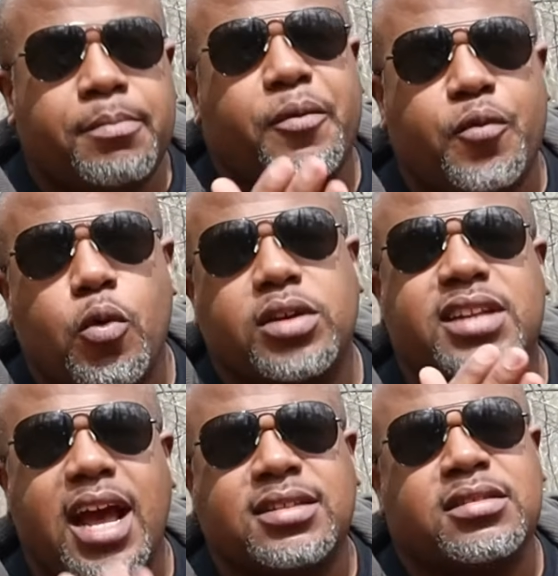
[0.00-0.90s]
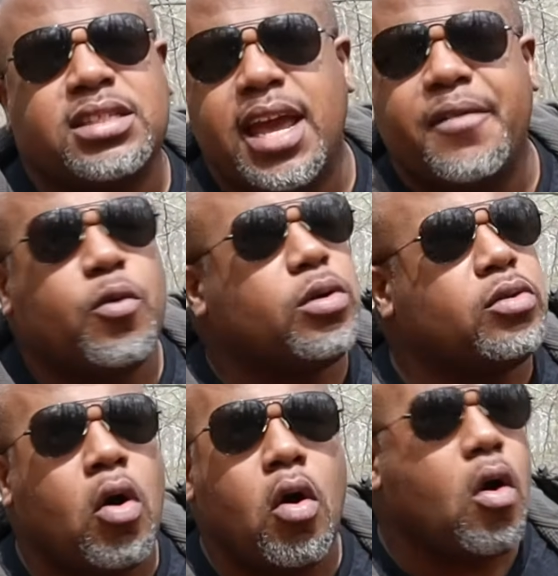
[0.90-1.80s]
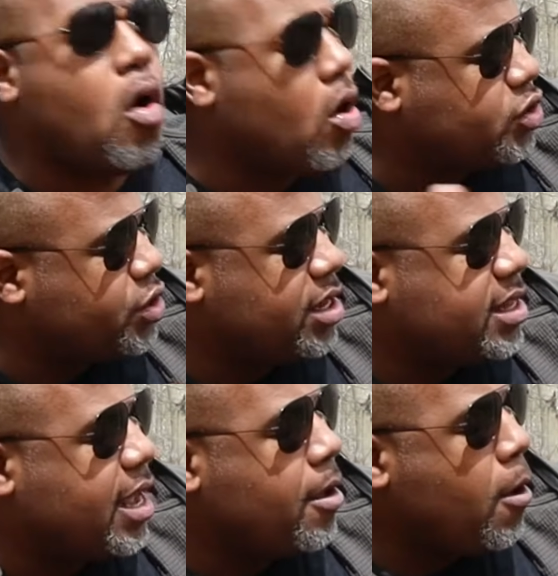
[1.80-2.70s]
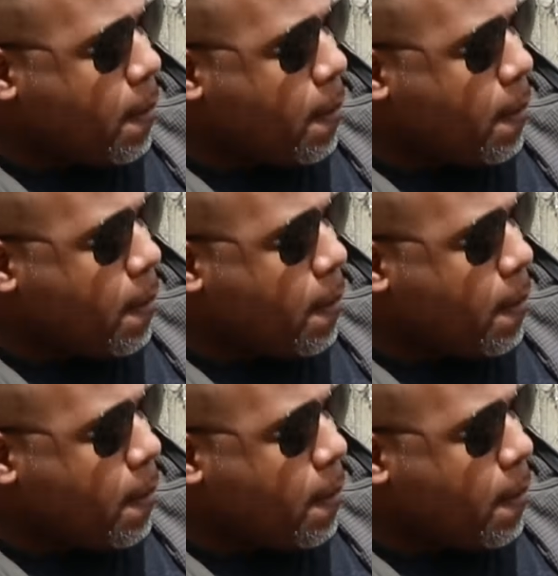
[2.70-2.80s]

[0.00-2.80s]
before, it's not to take on long hauls or anything,